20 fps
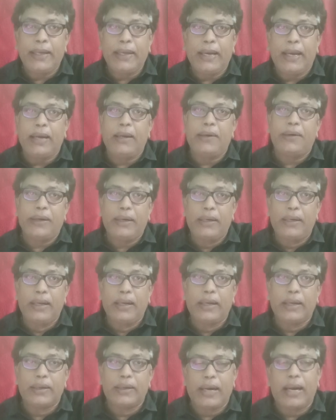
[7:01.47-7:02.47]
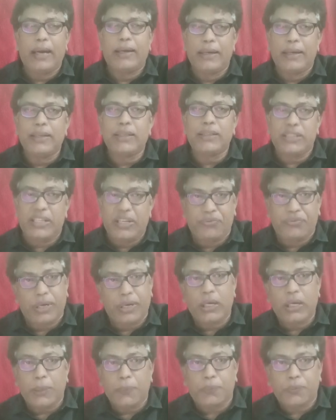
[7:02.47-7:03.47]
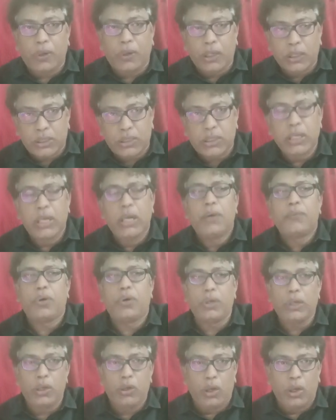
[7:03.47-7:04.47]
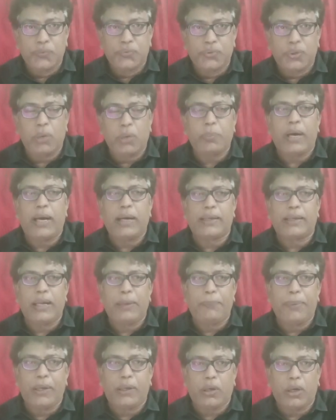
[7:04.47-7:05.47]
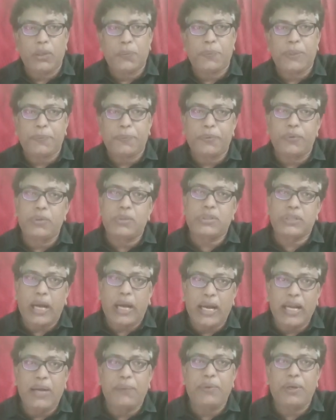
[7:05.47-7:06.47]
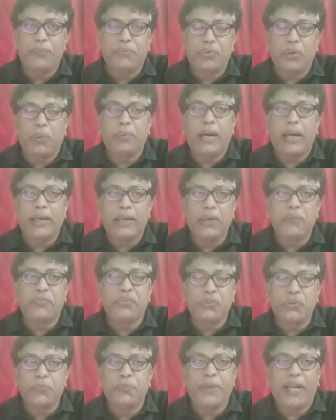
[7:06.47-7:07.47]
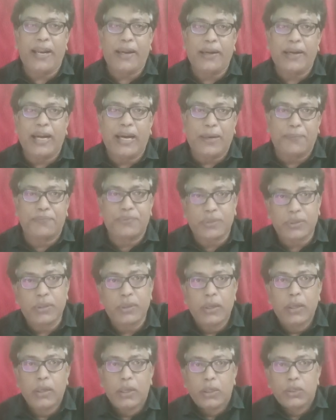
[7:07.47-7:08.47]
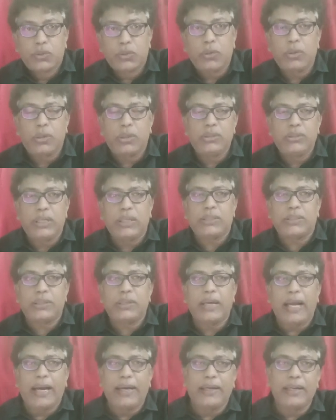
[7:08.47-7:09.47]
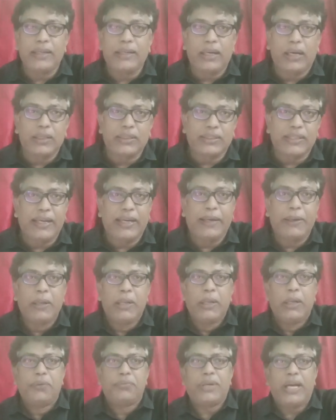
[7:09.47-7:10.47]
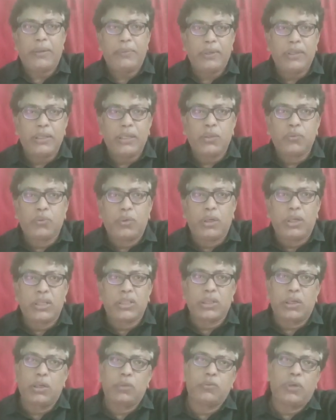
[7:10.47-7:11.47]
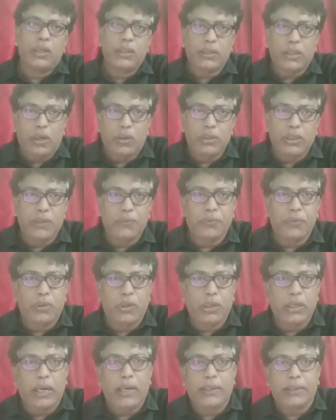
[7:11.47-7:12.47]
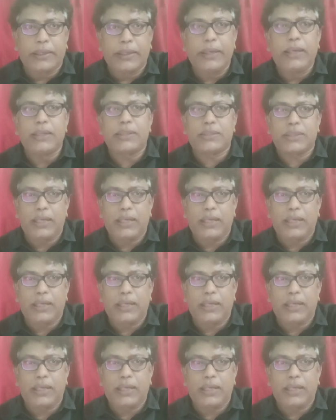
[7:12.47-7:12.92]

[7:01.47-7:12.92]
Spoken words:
and reading. Writing is difficult, of course, for a long form article because people shy away from writing few paragraphs. So just writing say 500 words or 1000 word articles